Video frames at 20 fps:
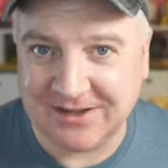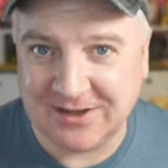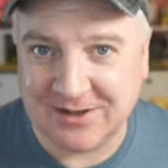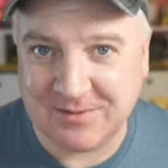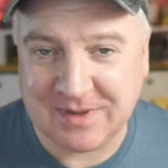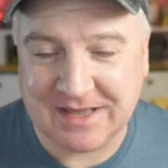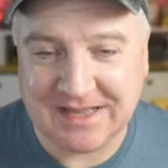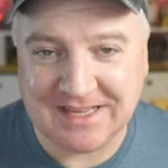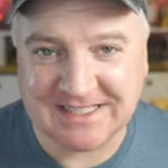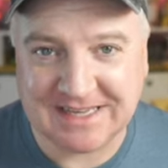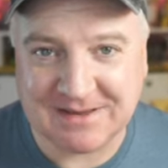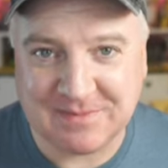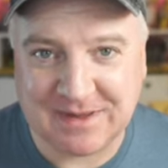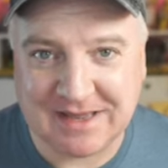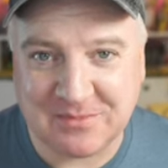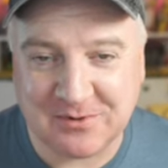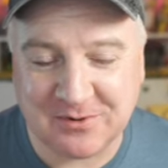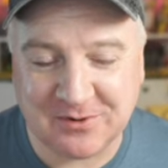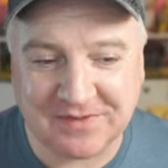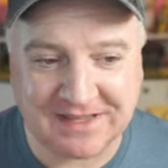
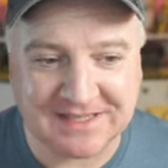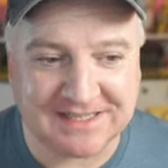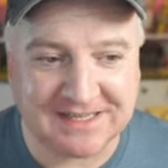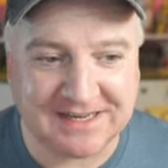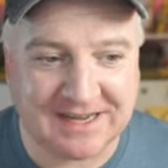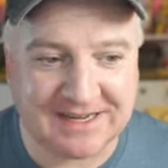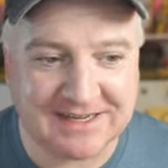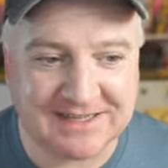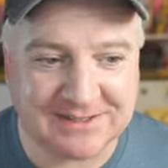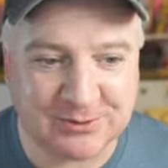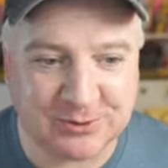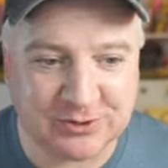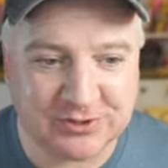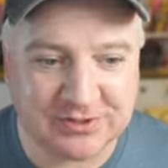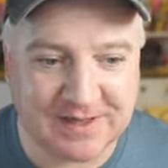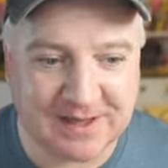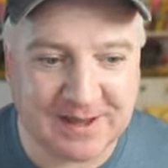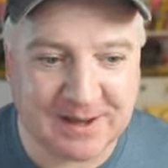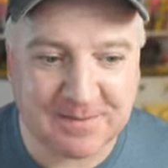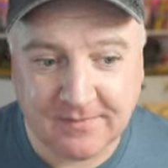PCB board. That's a nice
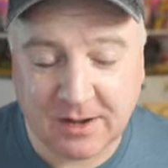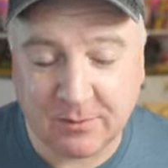touch there.